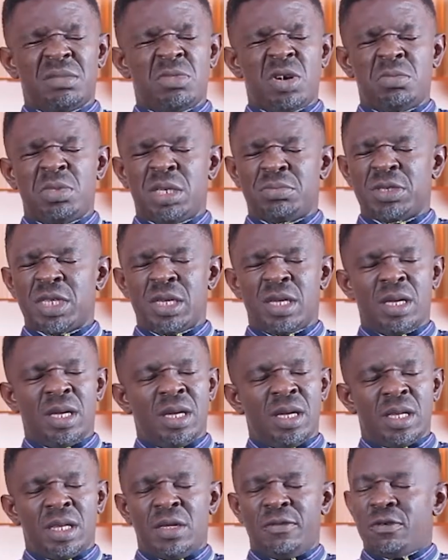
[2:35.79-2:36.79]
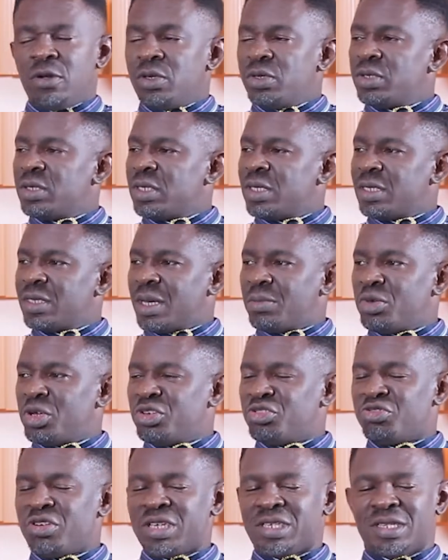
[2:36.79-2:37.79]
Mommy, leave all those things. I'm not
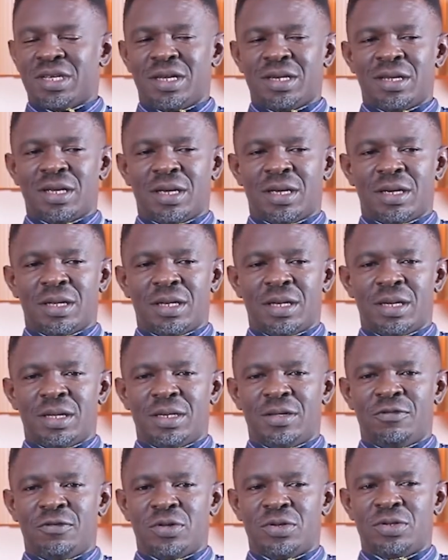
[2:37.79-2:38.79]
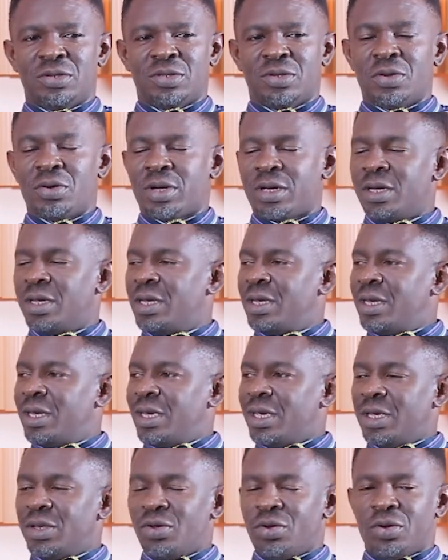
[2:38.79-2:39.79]
interested. Leave all those talk,
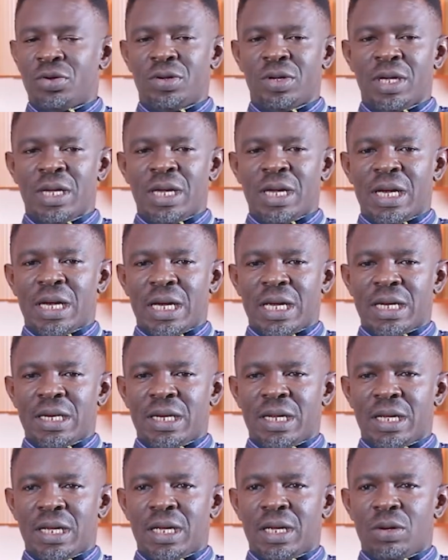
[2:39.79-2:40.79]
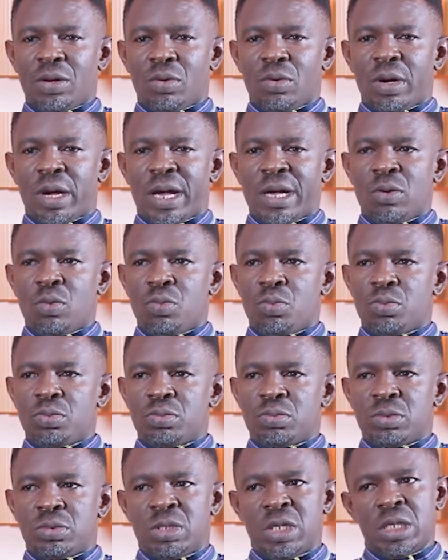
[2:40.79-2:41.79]
And I
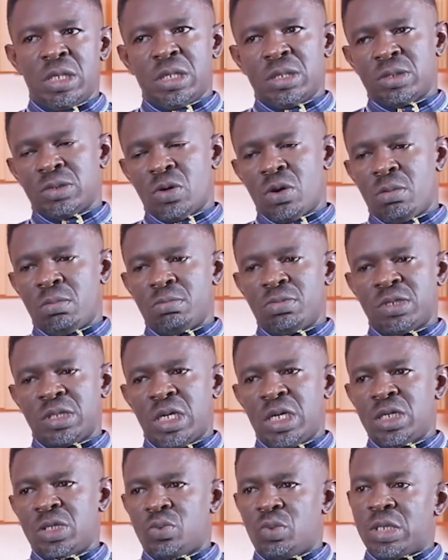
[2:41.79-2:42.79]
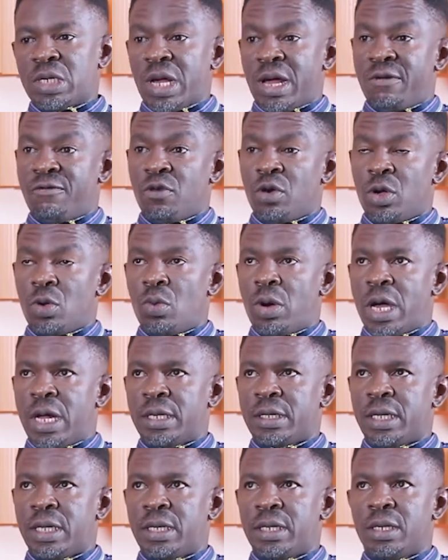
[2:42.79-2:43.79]
did some things with her for a while
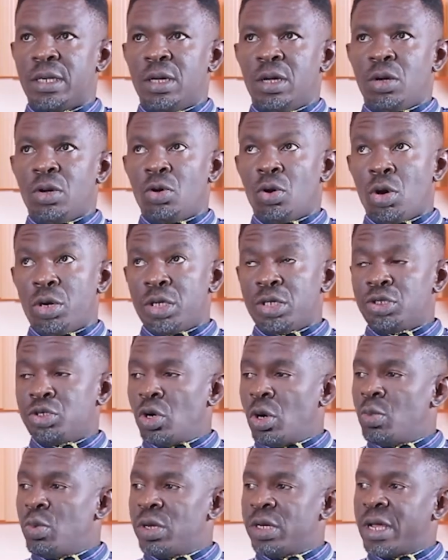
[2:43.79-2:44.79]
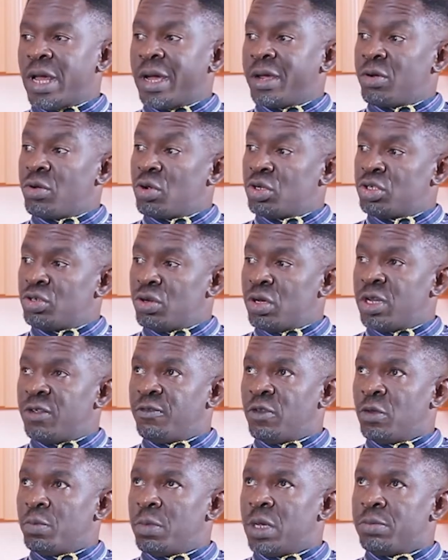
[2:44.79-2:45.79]
then, got a job with the Agricultural
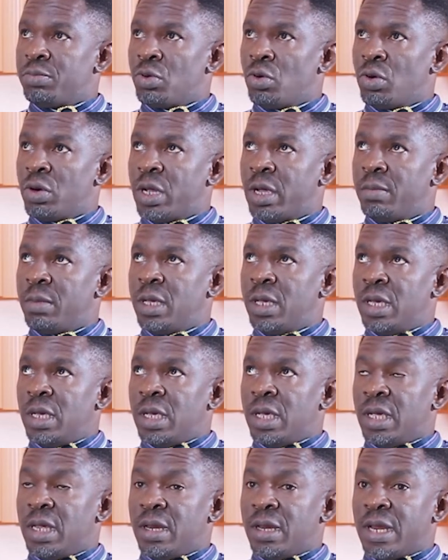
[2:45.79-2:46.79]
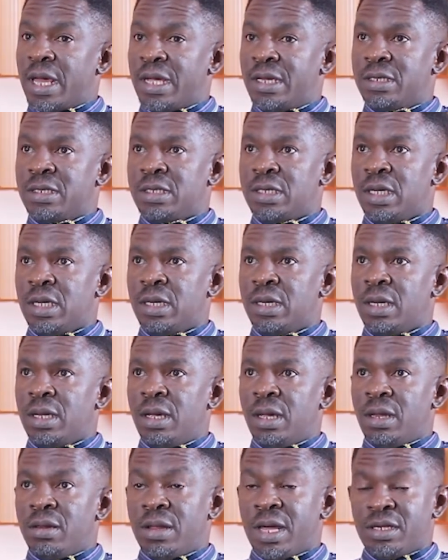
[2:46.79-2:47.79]
Development Program in
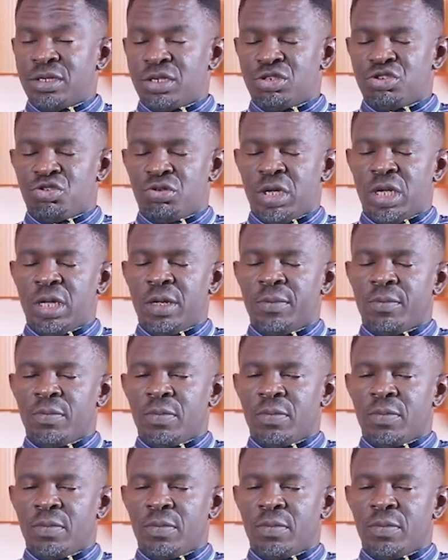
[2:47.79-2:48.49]
1993.